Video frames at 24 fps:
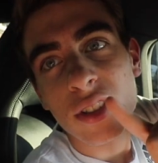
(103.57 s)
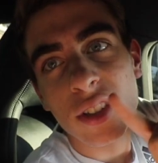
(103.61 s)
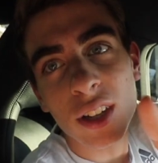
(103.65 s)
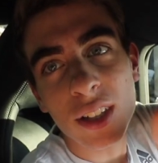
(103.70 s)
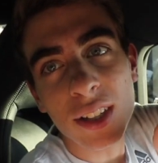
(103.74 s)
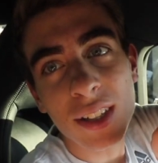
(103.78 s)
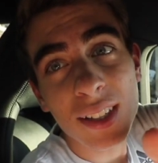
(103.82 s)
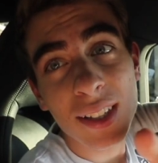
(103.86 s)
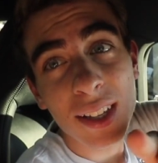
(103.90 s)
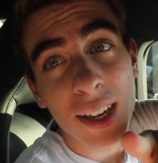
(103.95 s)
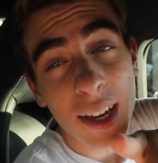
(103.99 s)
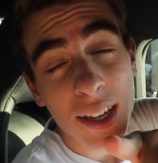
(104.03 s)

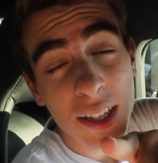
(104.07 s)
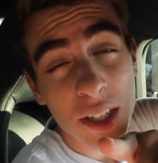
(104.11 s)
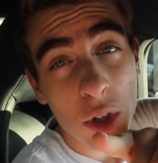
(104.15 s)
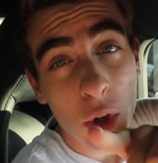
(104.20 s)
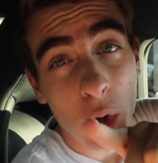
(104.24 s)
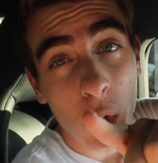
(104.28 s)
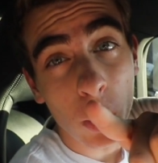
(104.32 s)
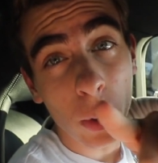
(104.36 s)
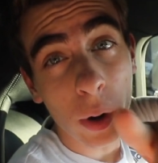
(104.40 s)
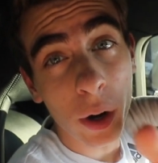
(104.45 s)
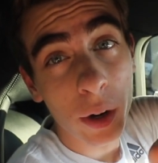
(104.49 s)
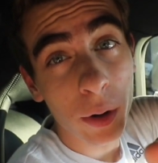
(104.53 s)
Just in case you
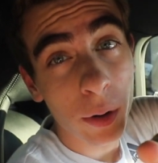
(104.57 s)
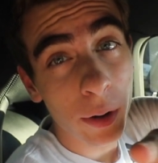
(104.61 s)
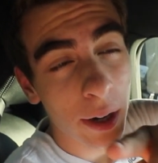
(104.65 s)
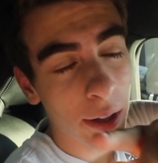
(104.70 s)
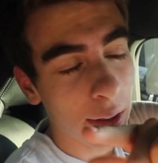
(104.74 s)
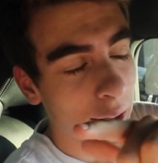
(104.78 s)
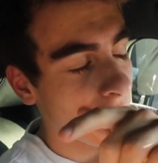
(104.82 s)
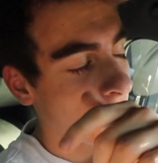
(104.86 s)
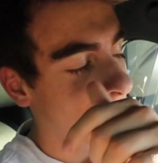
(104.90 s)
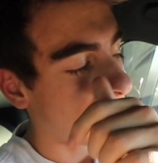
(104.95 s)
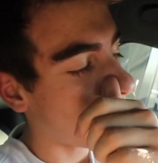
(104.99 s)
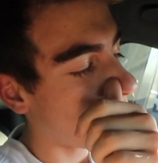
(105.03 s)
were wondering
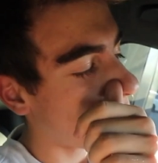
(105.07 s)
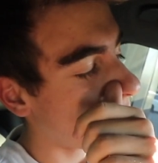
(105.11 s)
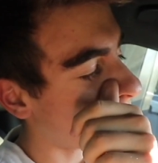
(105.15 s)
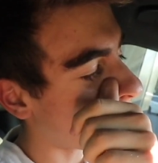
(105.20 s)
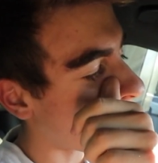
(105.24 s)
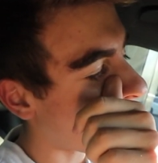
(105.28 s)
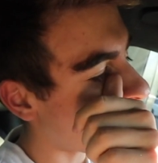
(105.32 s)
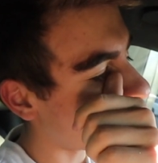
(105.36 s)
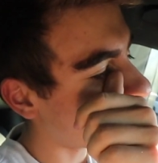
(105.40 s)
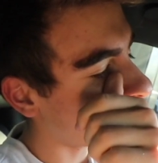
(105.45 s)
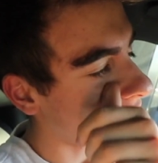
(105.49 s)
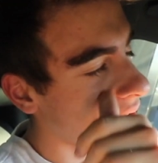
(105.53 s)
like, hey,
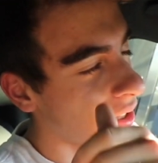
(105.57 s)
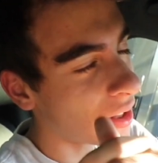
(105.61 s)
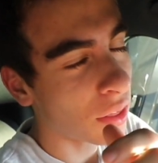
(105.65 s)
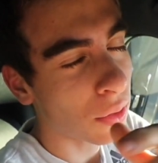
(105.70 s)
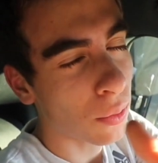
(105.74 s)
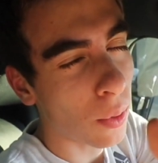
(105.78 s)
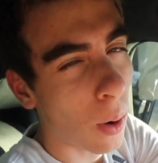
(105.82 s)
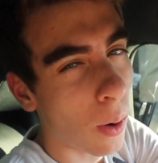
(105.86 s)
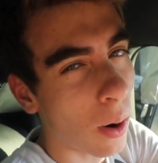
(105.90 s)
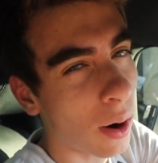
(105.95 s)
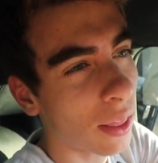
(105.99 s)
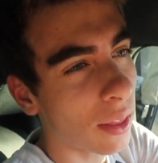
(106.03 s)
why didn't he
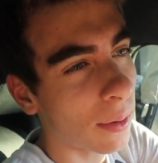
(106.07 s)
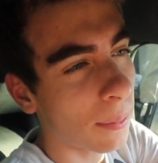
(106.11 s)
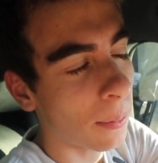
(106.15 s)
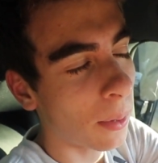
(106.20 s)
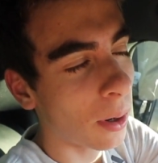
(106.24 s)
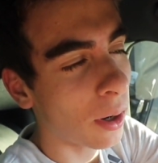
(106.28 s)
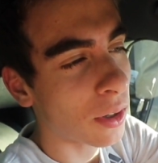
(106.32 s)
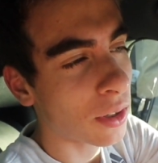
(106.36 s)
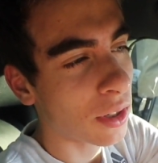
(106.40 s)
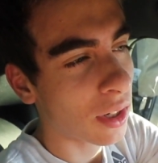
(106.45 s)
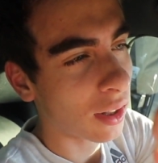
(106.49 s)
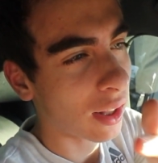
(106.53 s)
throw on the
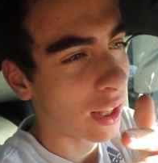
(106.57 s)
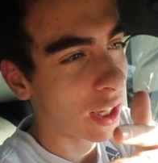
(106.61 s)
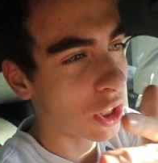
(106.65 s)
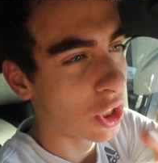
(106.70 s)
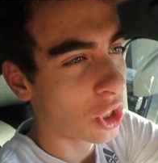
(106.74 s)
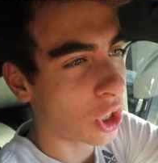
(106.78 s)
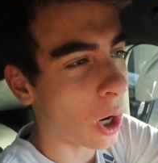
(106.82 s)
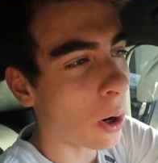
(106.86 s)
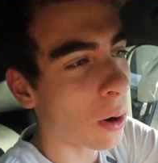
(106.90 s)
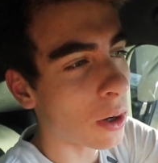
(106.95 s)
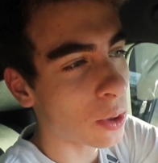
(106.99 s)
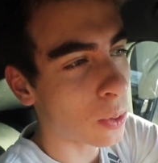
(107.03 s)
merch to like
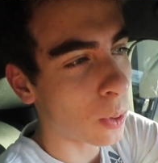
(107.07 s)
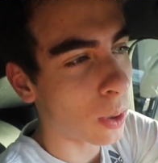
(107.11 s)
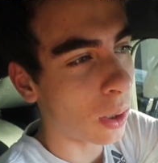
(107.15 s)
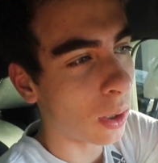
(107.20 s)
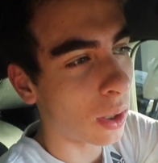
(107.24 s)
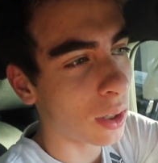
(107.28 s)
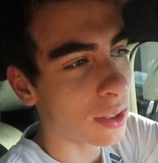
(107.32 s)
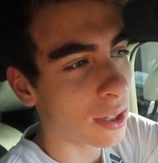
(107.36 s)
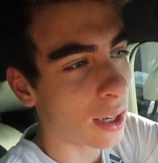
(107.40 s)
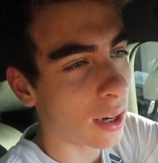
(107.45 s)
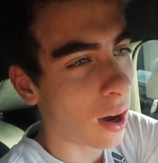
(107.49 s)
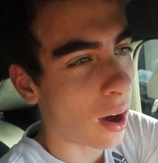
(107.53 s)
show us what it
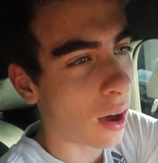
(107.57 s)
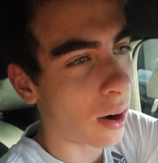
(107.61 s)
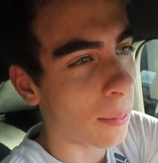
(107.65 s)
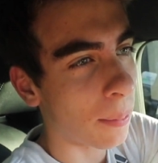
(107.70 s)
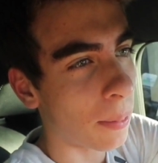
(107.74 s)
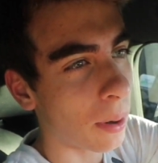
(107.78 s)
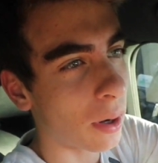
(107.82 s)
looks like on a